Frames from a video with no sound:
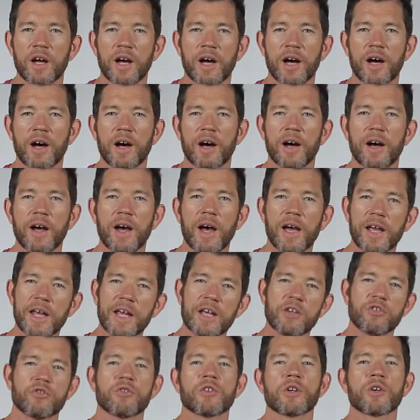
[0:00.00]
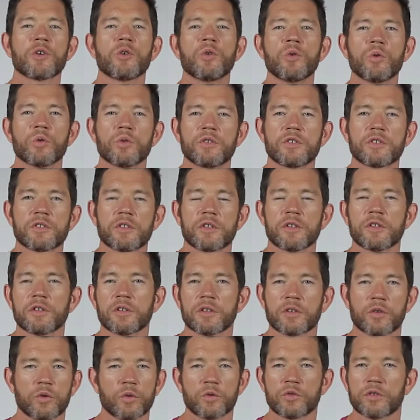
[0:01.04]
uh, extra chords to
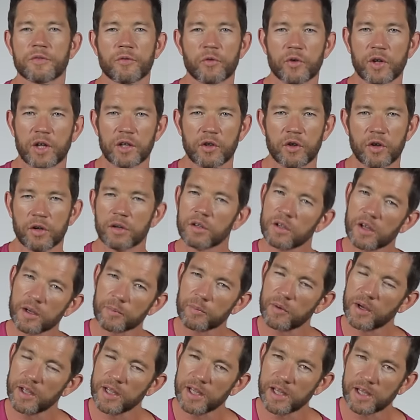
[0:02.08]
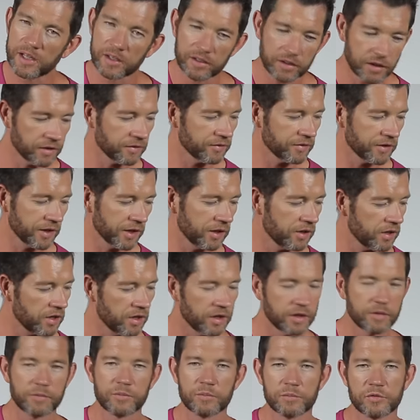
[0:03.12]
chords I've already learned. Like my E, I think, oh,
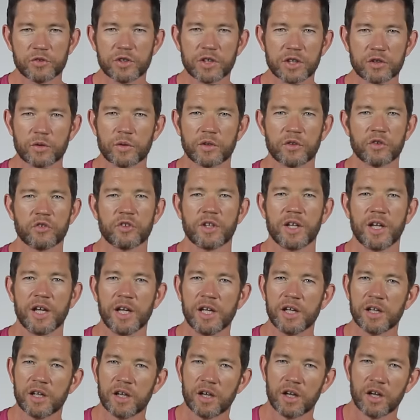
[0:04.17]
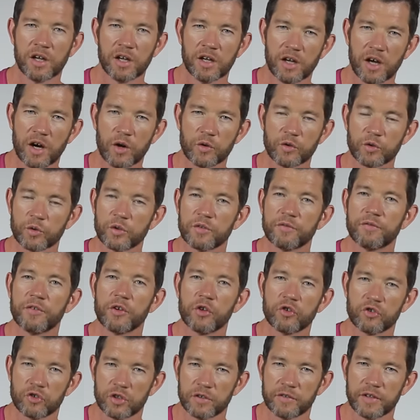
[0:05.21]
I'm sick of doing just E. I'll do a
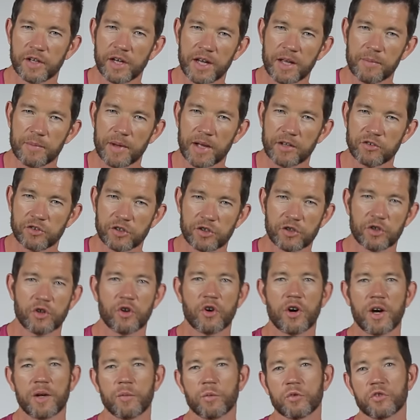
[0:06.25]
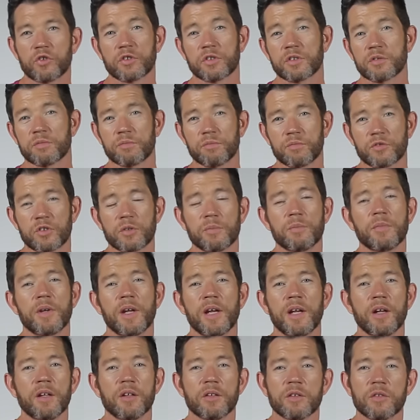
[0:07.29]
version of it, an E major nine, which is, to
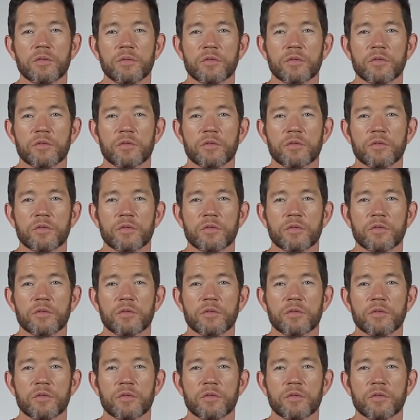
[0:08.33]
me,